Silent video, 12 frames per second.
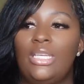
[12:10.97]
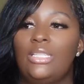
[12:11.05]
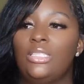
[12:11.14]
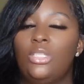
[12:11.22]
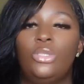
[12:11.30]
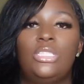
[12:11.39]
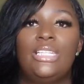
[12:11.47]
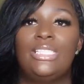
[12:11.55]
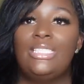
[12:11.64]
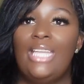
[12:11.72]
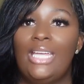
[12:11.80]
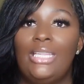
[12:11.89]
still to
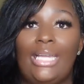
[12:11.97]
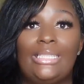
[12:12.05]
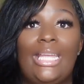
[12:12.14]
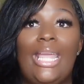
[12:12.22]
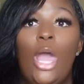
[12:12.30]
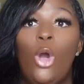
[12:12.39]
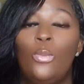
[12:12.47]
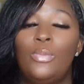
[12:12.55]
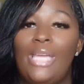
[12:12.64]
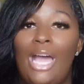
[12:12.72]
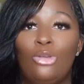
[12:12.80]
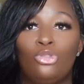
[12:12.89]
this day, like, they helped
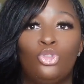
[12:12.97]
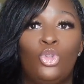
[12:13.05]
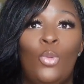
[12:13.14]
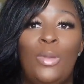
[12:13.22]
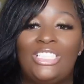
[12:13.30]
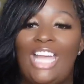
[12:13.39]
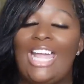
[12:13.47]
me out so much.